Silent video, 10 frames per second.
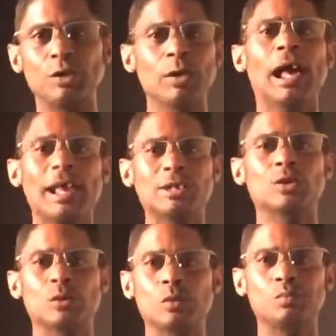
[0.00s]
You guys
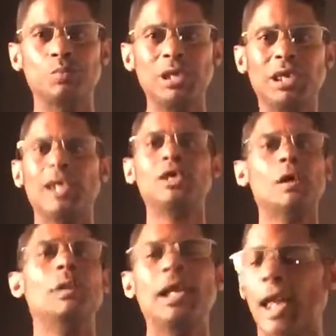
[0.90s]
who be getting
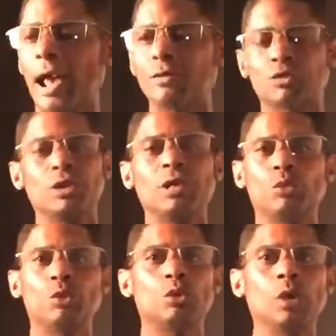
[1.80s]
on my live
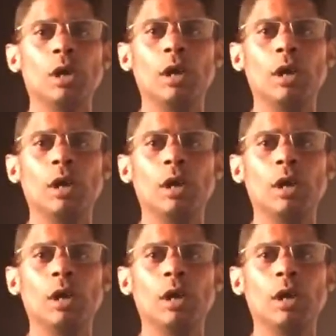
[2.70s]
stream, who